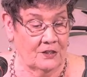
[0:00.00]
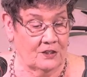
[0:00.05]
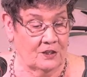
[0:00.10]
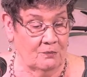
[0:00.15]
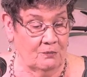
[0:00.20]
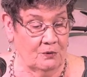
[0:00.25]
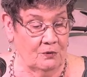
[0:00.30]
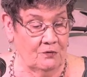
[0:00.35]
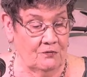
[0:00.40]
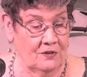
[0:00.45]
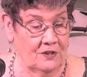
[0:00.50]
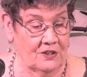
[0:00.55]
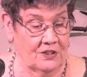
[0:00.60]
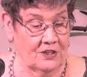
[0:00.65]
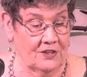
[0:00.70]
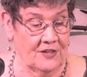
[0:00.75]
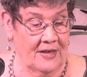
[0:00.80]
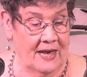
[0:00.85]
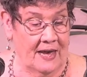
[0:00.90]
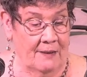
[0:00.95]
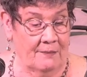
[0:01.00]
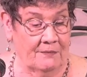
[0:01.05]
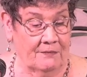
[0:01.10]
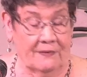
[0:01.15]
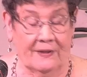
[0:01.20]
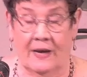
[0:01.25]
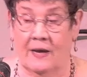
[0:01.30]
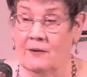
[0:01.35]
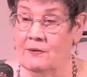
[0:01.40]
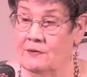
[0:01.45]
to move into
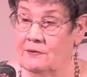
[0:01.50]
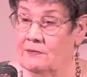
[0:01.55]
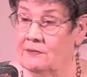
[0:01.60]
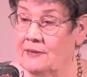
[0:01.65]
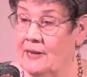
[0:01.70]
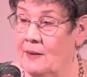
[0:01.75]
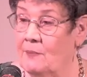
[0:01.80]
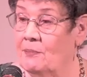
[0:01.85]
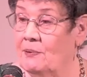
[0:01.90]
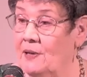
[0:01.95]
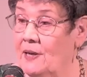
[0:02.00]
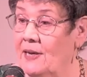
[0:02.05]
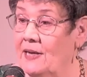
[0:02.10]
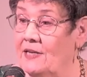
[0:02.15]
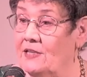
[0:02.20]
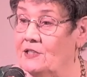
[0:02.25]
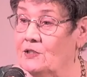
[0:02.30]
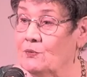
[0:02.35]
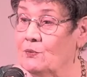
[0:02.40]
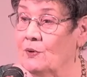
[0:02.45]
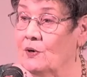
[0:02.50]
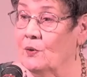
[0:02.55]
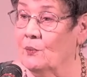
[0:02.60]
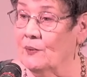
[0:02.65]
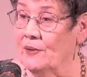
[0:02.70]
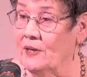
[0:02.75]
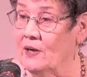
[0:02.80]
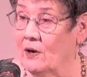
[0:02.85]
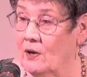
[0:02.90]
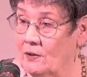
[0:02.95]
that place where
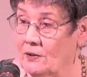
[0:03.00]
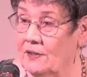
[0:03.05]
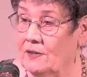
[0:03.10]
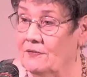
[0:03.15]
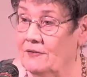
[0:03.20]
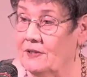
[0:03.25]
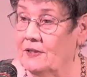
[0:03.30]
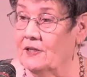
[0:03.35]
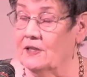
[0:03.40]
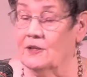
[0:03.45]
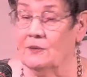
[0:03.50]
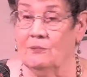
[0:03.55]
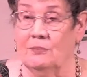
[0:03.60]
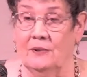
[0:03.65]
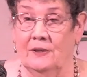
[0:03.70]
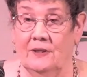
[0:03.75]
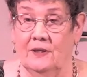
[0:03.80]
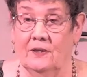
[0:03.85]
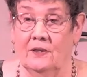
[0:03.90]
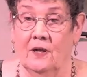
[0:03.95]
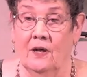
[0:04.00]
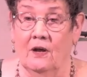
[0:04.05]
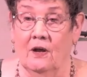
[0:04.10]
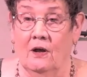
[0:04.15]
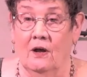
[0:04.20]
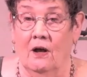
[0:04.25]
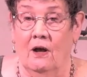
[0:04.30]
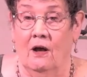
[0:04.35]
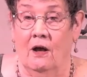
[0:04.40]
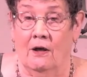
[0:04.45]
we are living in complete
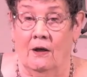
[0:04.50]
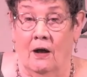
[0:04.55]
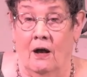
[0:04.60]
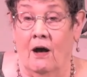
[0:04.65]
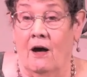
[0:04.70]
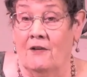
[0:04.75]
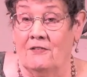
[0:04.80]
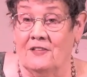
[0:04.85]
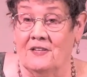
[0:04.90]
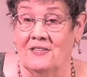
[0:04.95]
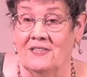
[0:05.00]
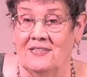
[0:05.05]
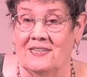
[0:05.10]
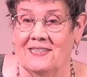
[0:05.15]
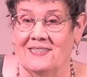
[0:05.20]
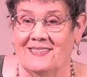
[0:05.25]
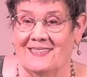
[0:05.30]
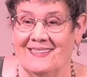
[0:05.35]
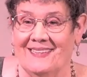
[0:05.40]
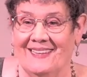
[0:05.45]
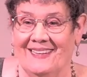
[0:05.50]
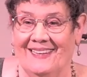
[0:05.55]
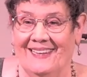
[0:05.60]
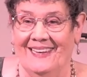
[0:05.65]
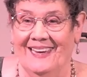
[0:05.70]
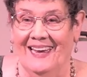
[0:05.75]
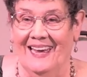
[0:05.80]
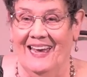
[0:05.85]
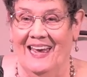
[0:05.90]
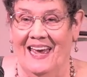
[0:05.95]

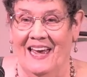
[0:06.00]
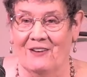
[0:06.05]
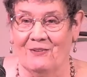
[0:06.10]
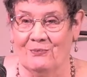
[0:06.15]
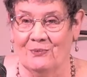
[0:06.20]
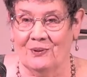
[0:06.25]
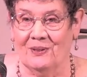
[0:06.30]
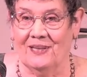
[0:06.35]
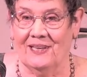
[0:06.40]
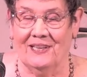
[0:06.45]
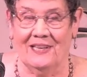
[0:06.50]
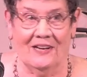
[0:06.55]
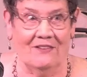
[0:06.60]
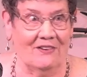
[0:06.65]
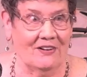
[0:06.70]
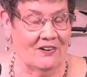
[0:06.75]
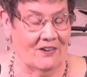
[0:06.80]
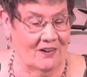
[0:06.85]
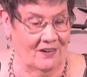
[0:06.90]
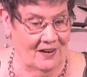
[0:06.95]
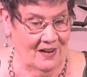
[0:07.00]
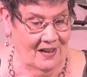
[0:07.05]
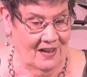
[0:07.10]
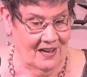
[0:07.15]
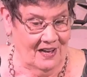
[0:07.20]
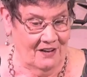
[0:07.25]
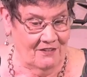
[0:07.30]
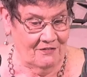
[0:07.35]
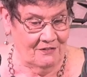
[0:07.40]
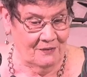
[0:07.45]
authenticity and really loving our
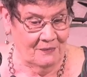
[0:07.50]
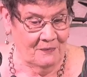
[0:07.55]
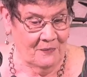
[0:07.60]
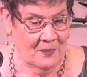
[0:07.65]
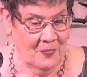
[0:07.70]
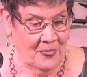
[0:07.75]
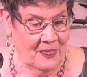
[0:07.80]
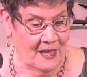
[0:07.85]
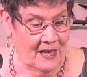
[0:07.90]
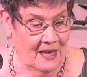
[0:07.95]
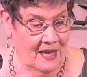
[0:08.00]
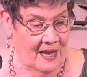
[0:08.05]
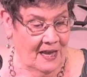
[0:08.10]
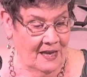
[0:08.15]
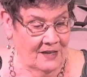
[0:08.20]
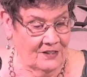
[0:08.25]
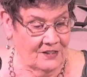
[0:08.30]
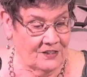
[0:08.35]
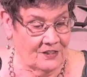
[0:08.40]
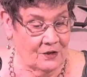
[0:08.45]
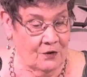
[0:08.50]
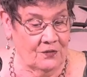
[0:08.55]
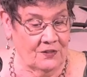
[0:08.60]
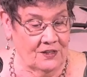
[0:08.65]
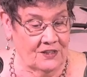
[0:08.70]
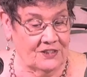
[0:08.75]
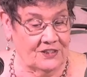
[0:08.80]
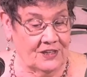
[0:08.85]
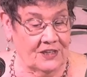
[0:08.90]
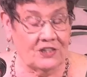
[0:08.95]
life. And so
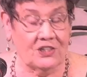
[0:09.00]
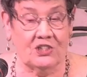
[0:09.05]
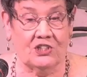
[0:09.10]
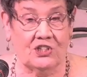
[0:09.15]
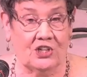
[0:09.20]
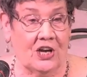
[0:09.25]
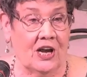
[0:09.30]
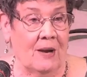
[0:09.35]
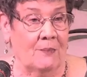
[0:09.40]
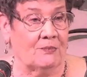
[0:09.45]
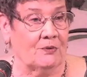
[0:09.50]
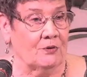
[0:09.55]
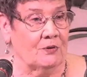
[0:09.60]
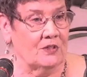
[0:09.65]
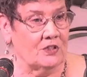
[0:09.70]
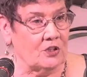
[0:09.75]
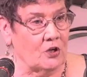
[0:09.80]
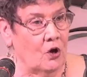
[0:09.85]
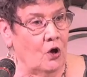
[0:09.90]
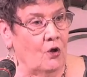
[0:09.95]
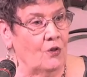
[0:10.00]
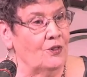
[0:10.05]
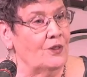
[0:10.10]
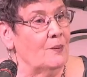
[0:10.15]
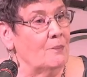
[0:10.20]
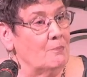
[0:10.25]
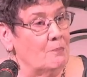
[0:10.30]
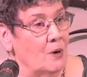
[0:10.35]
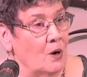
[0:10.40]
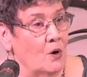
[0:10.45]
the 6th chapter is called
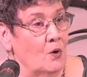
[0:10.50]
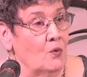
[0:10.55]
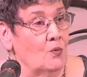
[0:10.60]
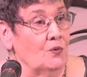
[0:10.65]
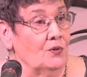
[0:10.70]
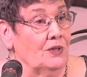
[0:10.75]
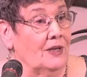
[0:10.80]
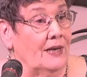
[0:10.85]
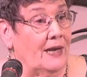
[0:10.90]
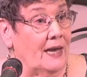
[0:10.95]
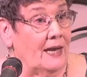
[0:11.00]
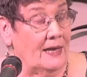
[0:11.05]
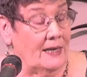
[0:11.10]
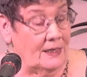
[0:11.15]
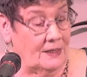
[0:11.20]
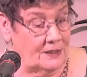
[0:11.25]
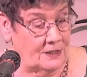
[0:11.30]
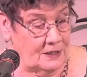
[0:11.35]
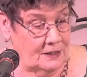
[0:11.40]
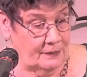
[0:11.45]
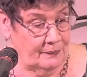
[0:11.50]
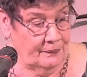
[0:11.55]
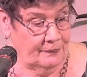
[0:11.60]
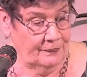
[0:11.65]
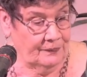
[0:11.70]
the Bone Gate.